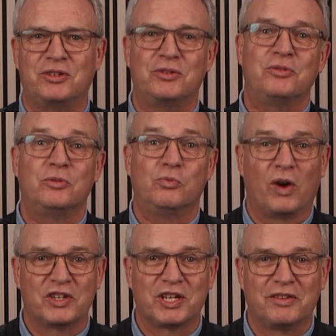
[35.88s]
you
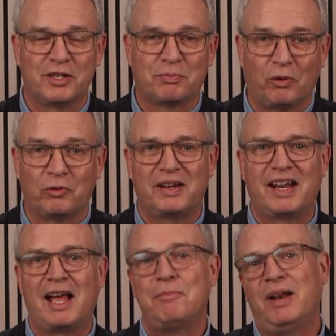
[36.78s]
watching this program.
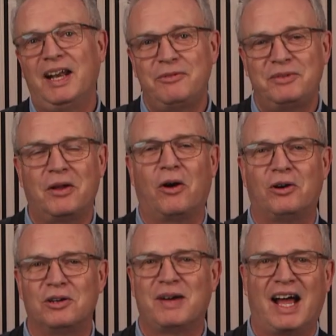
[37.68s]
And I believe with
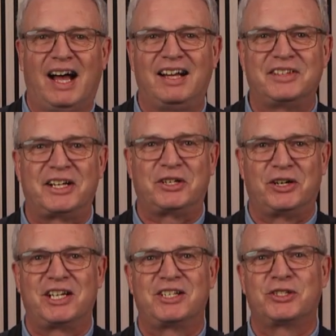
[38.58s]
all my heart that
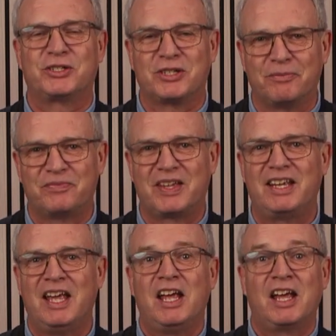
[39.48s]
God has something
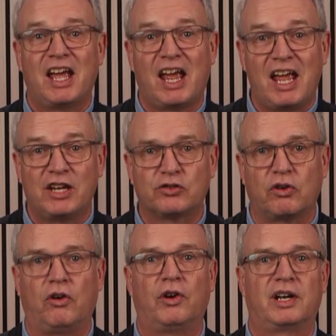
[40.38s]

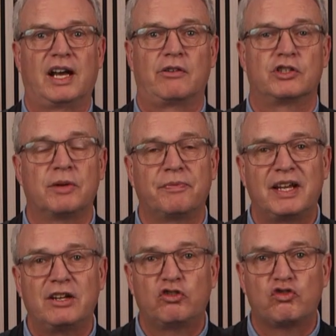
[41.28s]
extraordinary,
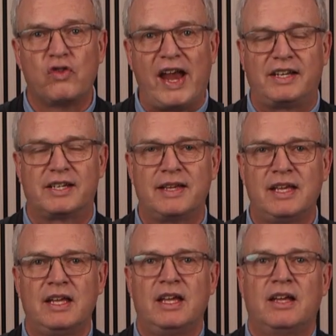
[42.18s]
something great
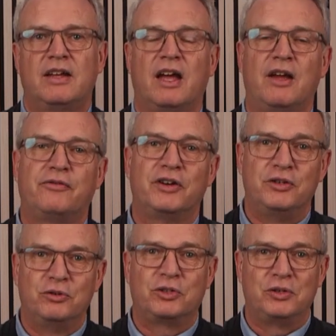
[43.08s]
for
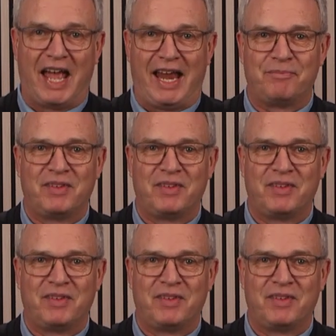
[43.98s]
you today.